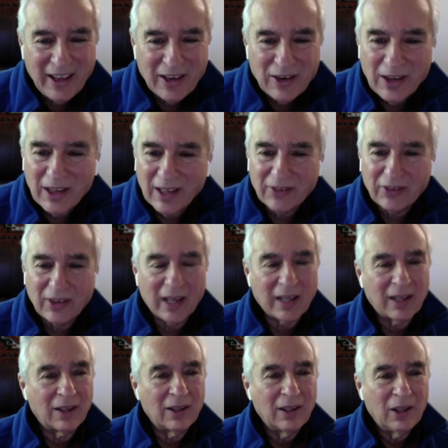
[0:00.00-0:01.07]
It's
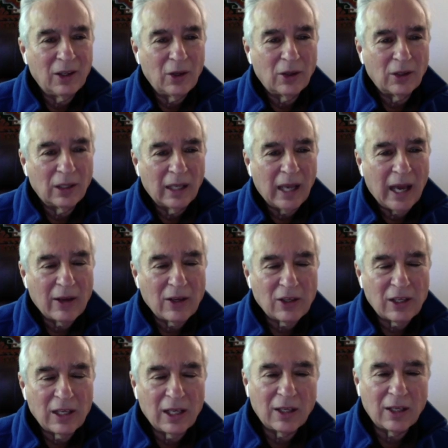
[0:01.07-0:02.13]
like, how do you
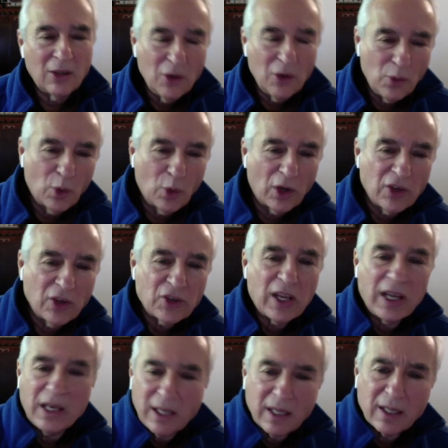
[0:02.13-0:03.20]
get new words
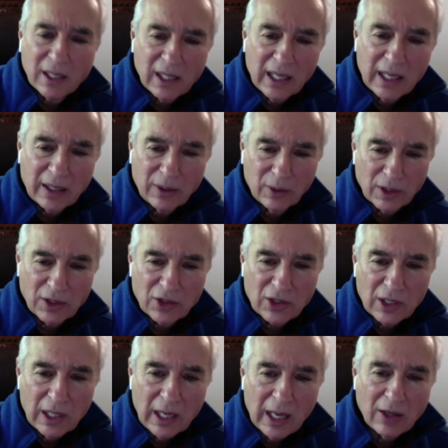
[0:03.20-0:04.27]
into the language?
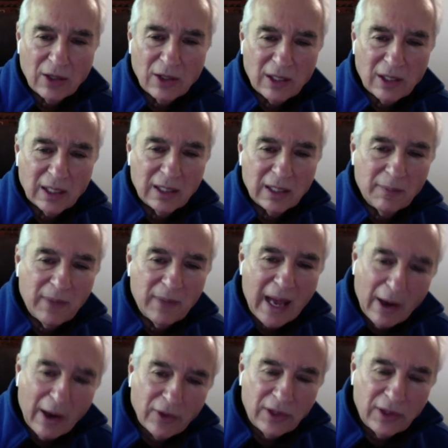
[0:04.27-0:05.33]
How do you get them
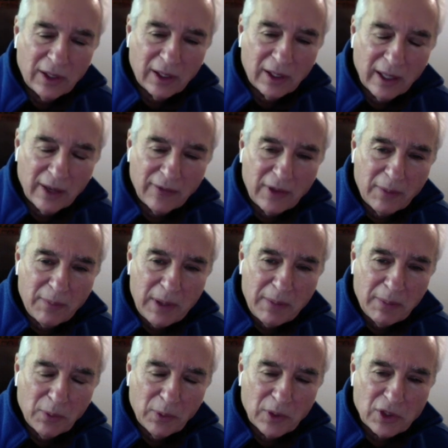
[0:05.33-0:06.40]
out there enough that
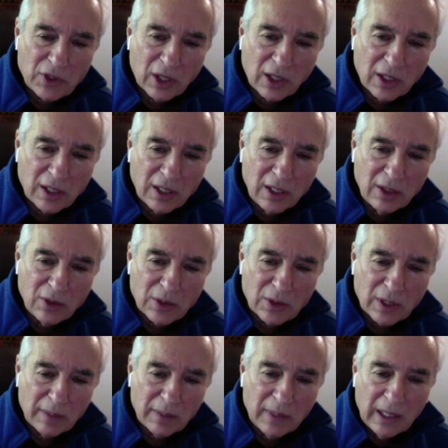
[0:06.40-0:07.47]
people would start to use
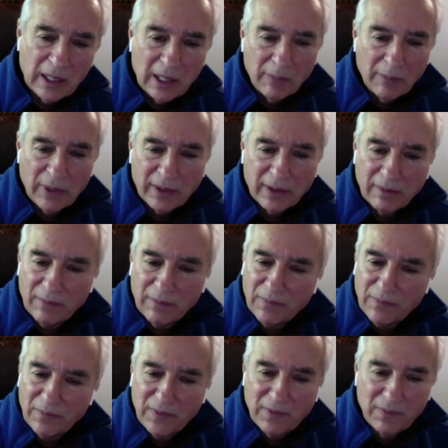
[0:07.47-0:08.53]
them? But
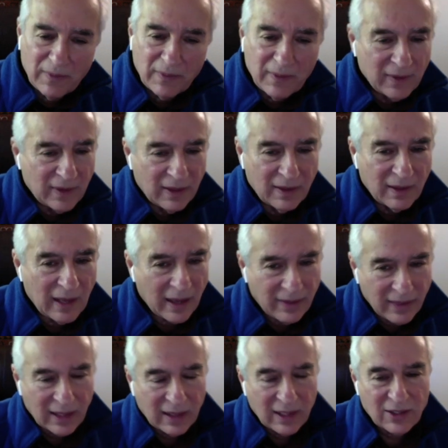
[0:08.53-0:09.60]
I
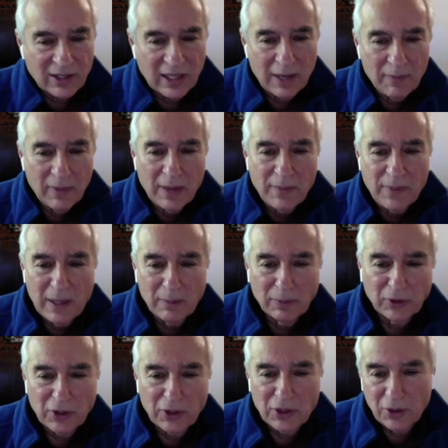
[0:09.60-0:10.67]
think this guy might be able
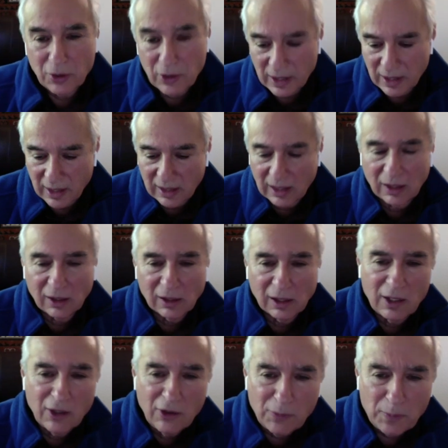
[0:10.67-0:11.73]
to do it. And clearly
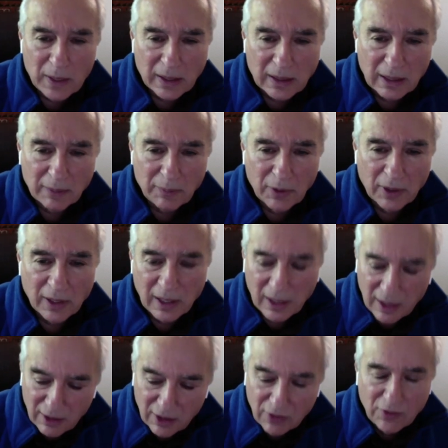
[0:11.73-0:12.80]
you've picked up on it
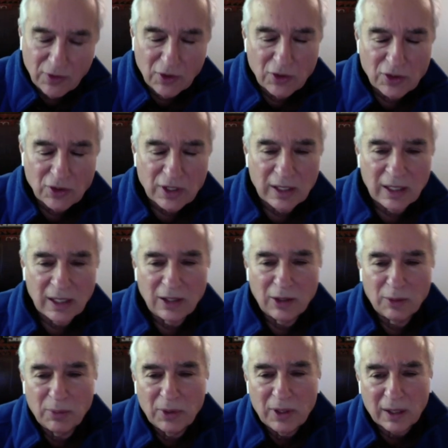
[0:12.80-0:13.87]
and you've used it in your
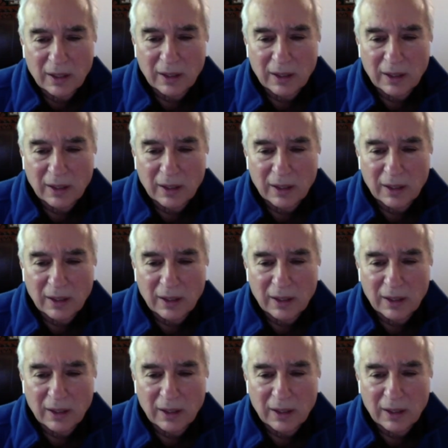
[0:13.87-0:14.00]
book.